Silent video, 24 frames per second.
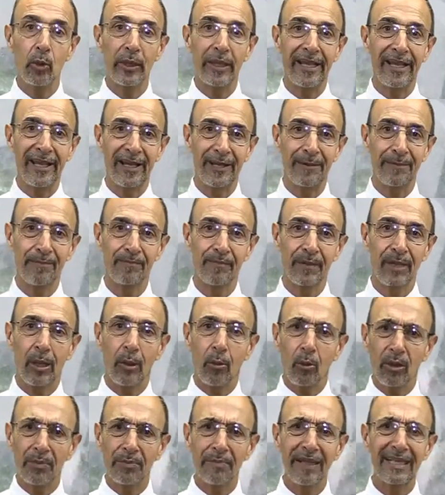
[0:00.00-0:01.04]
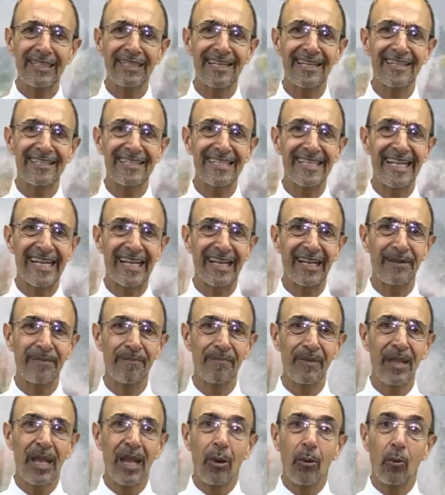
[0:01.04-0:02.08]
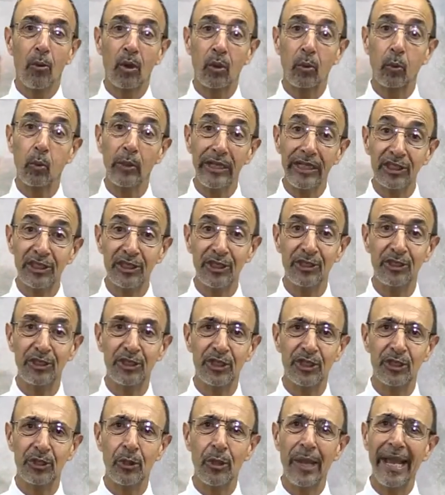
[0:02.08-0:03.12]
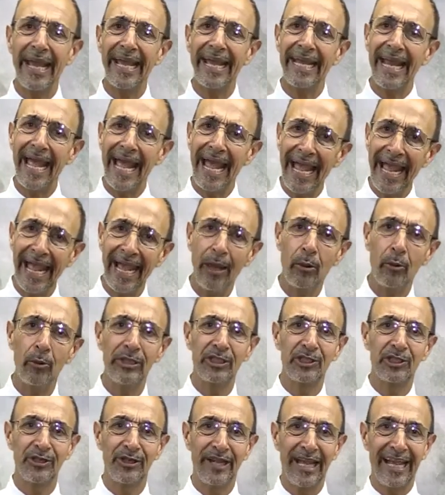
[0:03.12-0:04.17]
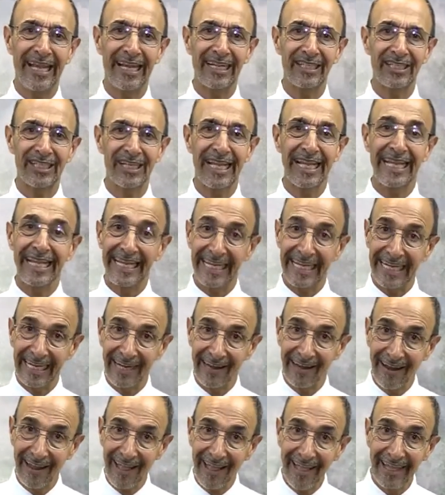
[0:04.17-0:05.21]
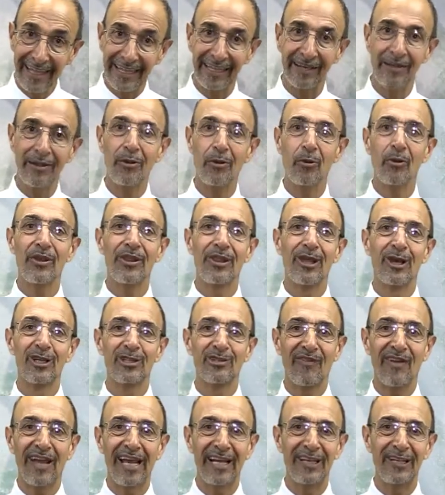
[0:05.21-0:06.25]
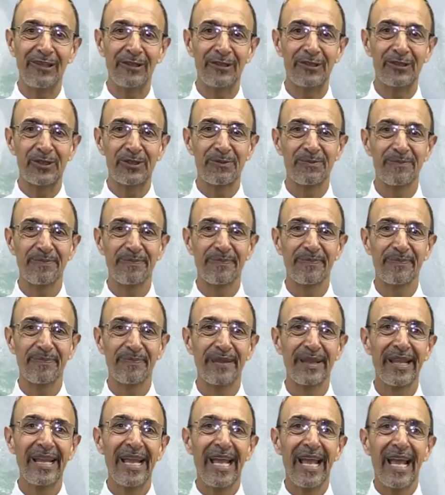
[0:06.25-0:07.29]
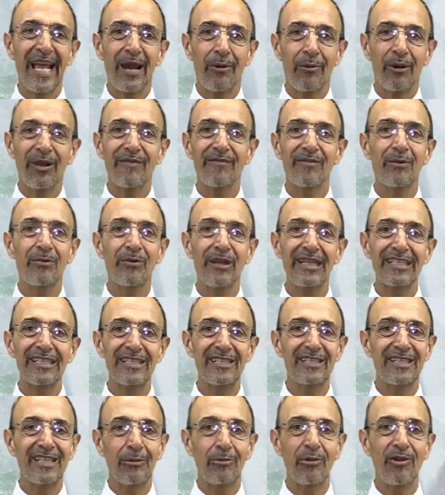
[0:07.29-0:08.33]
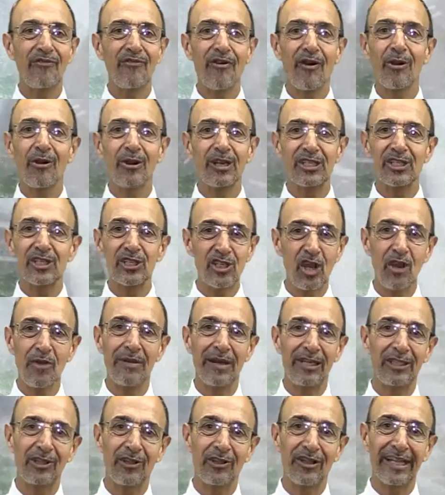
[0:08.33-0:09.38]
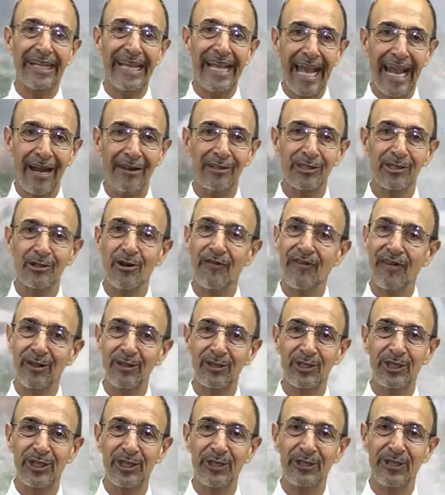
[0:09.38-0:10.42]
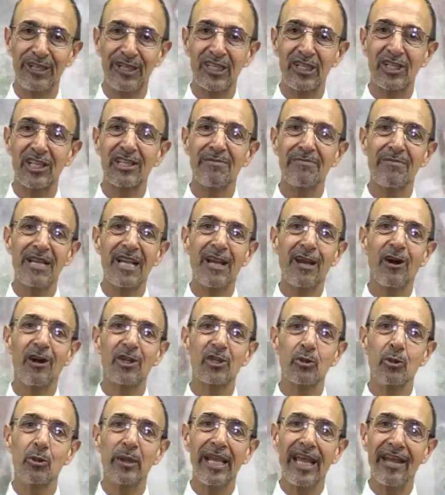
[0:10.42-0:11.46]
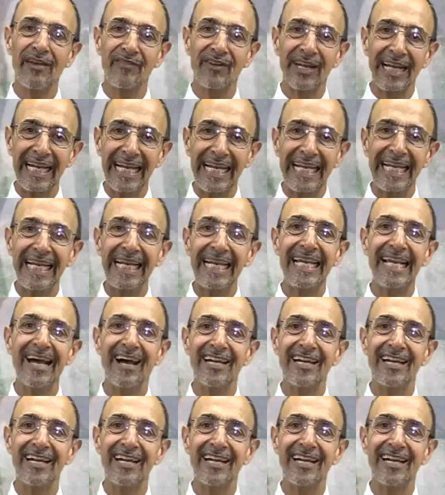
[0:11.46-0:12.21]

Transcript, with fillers: we are, what makes us tick, what we should do, and how we should act in line with those values. One of the reasons that we focus so much on the character of our students is because we have clearly